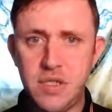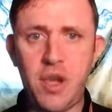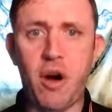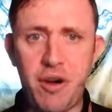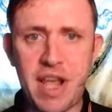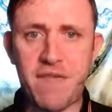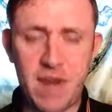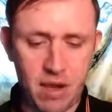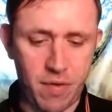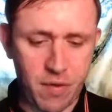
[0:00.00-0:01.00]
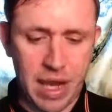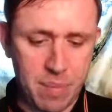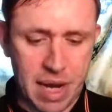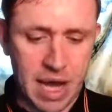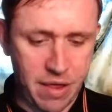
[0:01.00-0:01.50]
You are definitely on the
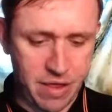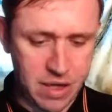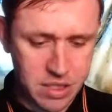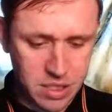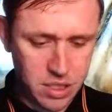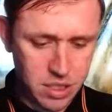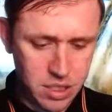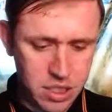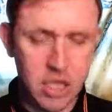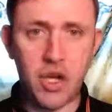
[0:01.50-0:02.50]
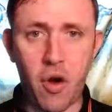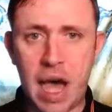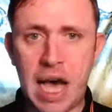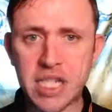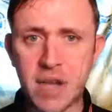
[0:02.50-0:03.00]
right path.
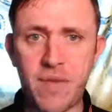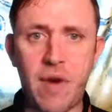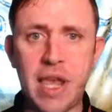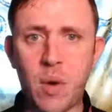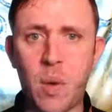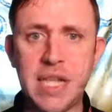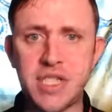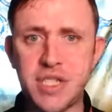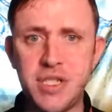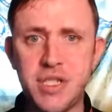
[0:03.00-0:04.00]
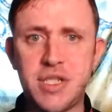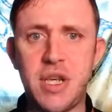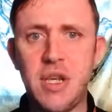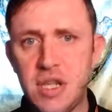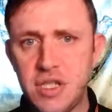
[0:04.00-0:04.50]
You're asking the right questions.